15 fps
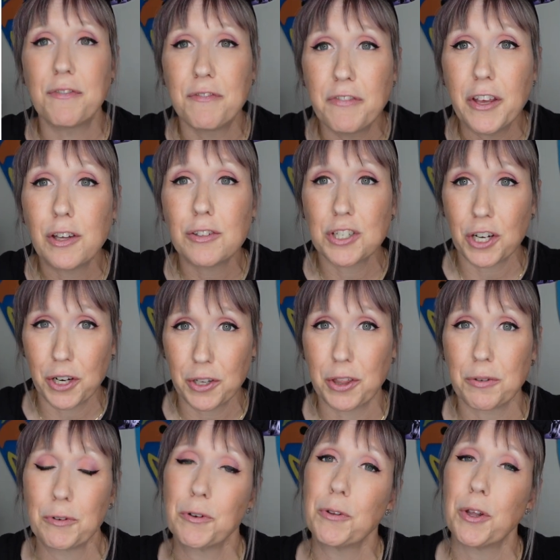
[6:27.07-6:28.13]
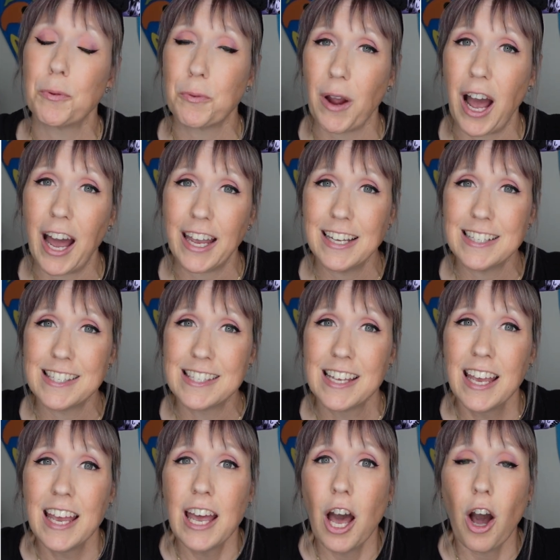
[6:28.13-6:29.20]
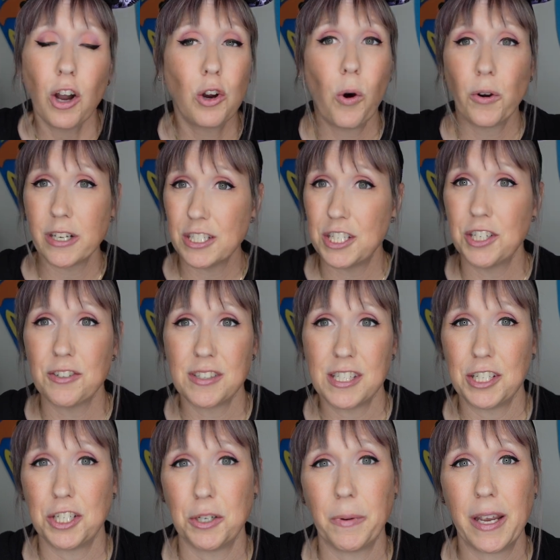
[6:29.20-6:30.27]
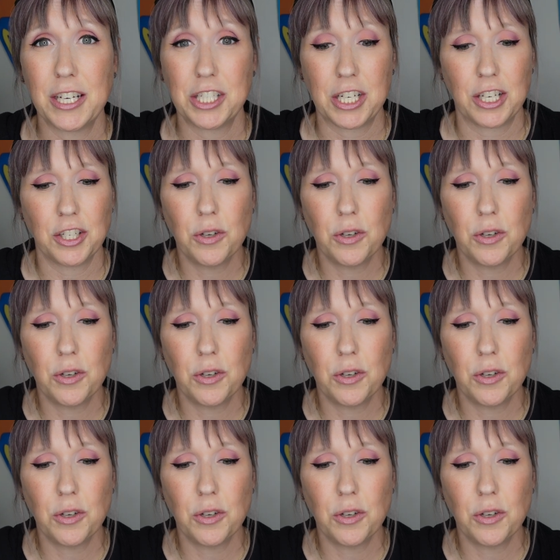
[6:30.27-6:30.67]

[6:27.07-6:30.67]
filter through the rides according to your situation.